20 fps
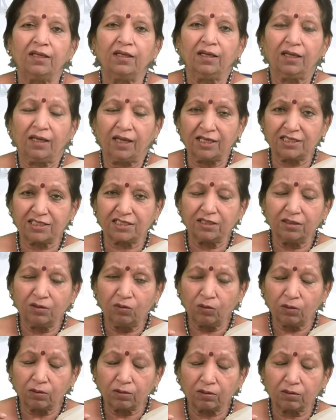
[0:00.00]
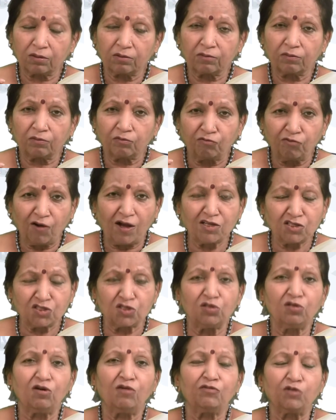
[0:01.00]
It's the
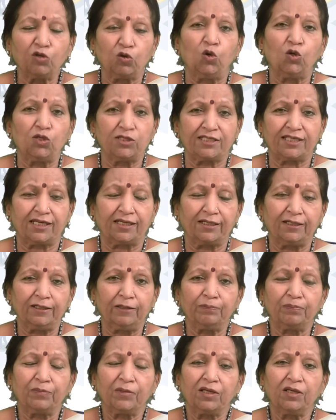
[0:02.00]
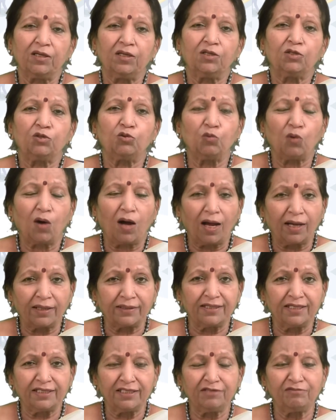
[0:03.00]
function of the wholesaler to
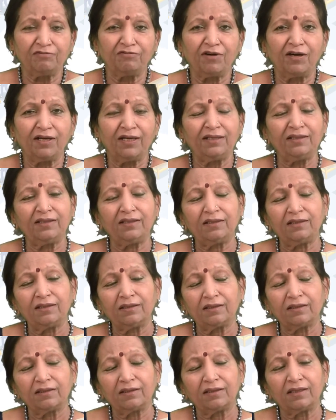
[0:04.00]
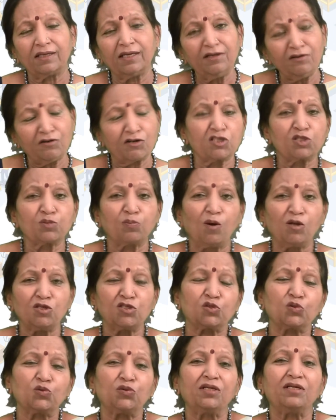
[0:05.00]
identify in response
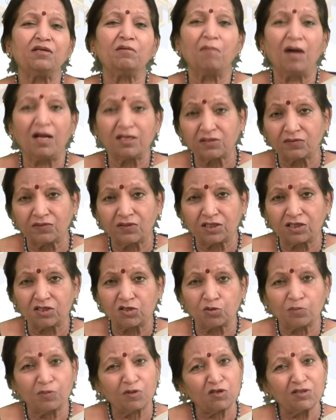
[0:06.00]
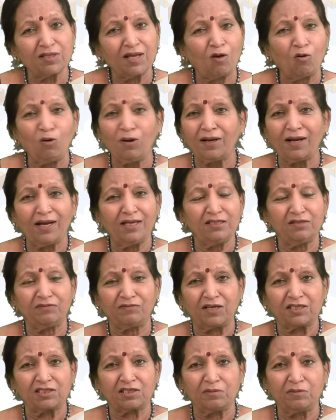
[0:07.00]
to the demands of the consumer, because there are all kinds of
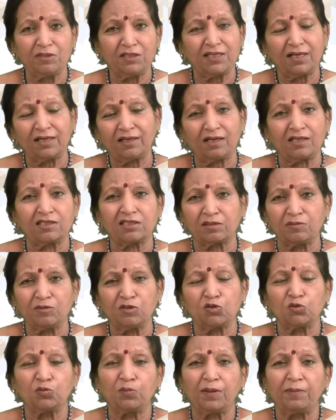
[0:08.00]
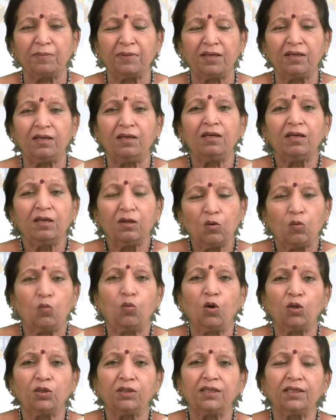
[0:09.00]
customers. There are customers who may be
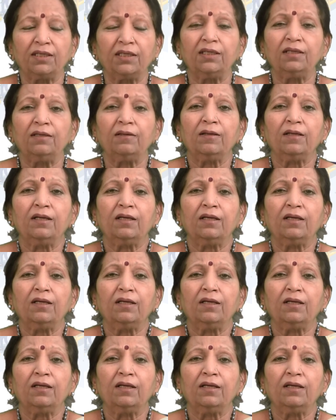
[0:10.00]
wanting